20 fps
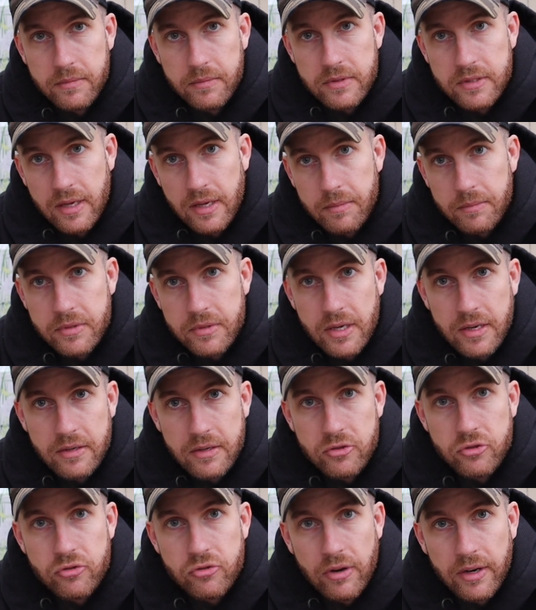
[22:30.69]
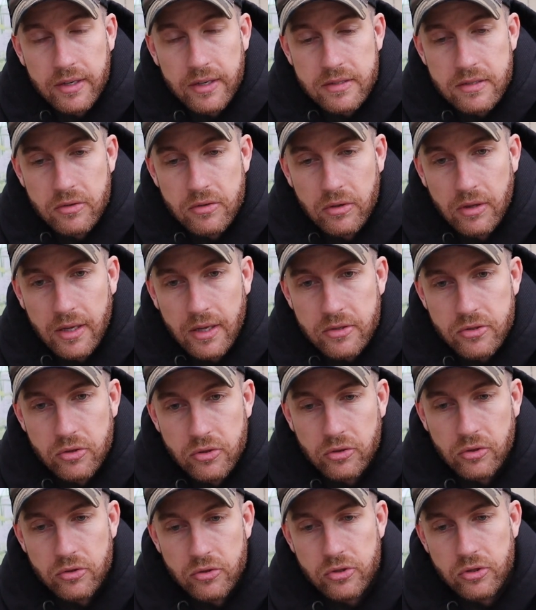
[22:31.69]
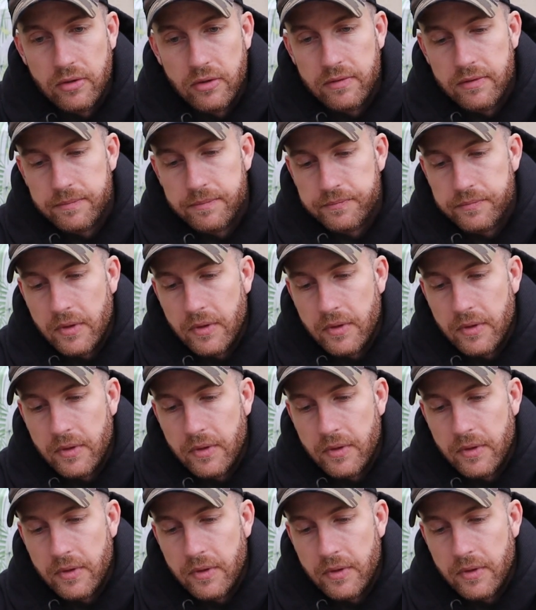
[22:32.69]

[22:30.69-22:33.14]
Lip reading: tips, hints, tricks, all that sort of good stuff.